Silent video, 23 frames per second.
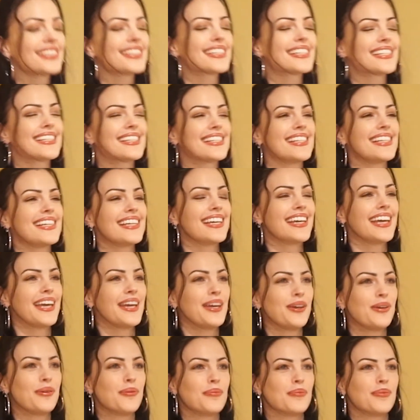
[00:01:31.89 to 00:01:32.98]
to see
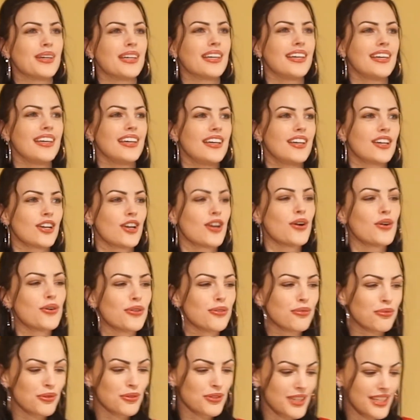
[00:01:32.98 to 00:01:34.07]
him go
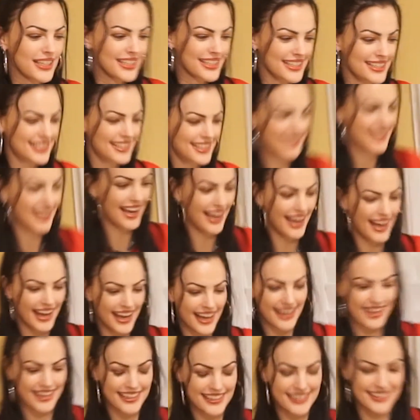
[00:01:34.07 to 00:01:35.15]
through this
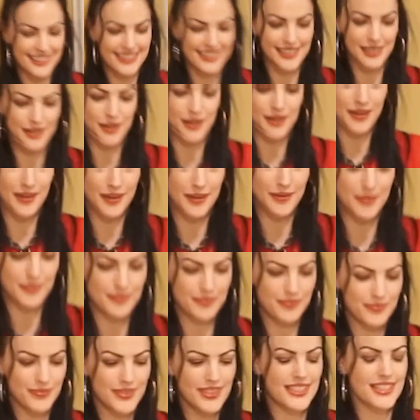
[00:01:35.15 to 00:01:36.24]
as
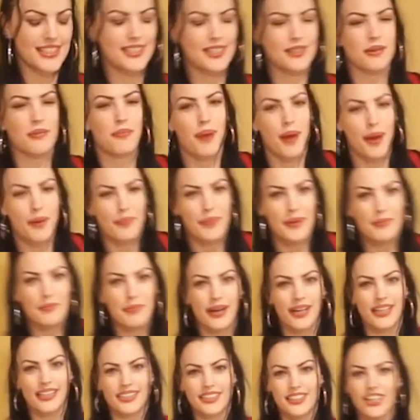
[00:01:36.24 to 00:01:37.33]
he's still a puppy
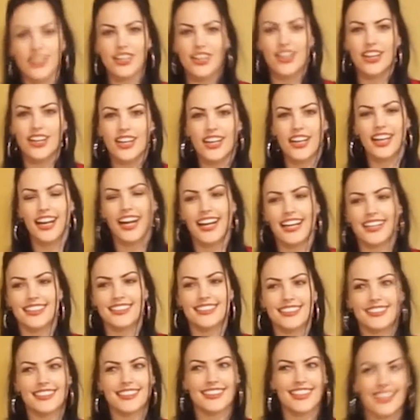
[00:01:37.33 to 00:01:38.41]
but younger,
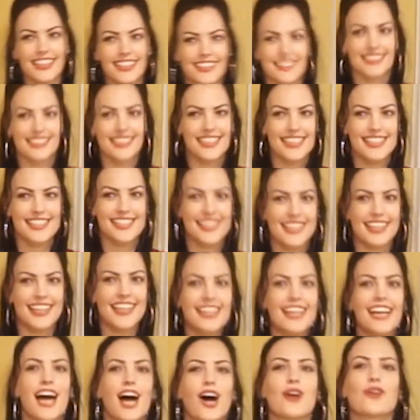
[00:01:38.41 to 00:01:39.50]
and then to see
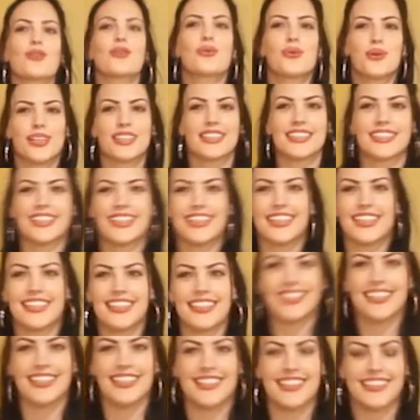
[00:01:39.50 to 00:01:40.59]
how quickly
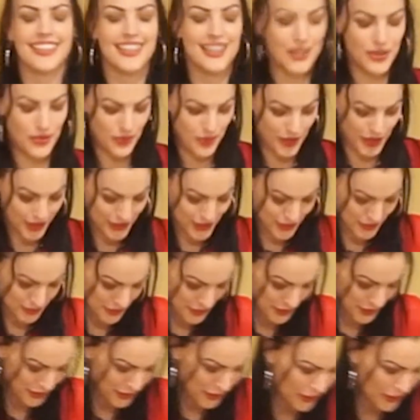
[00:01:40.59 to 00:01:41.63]
he works through a